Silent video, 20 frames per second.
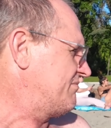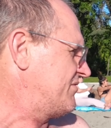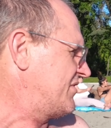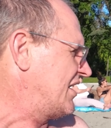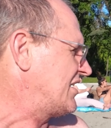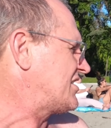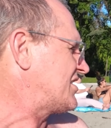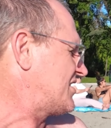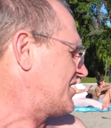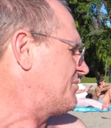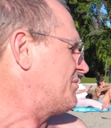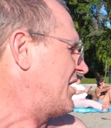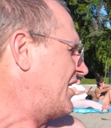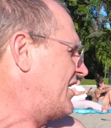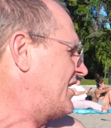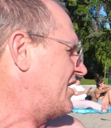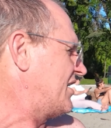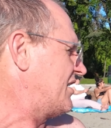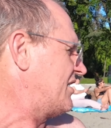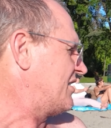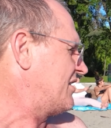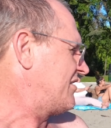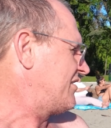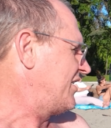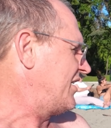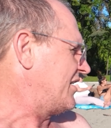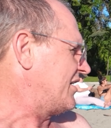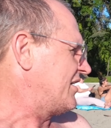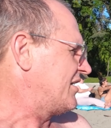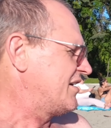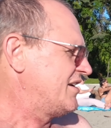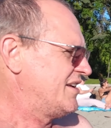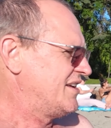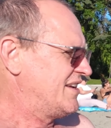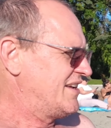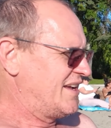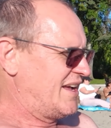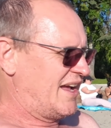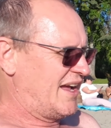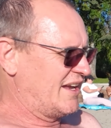that's the main thing.
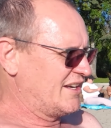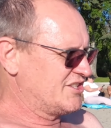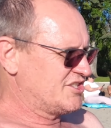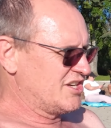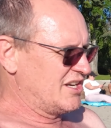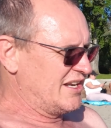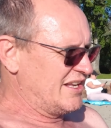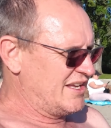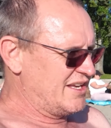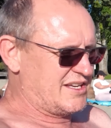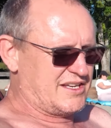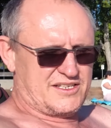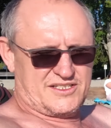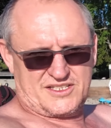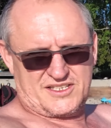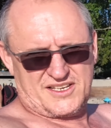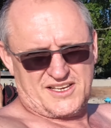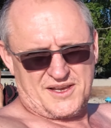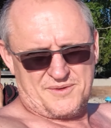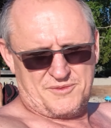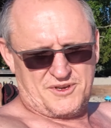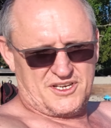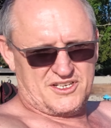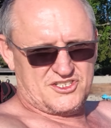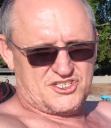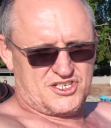Angelique is coming.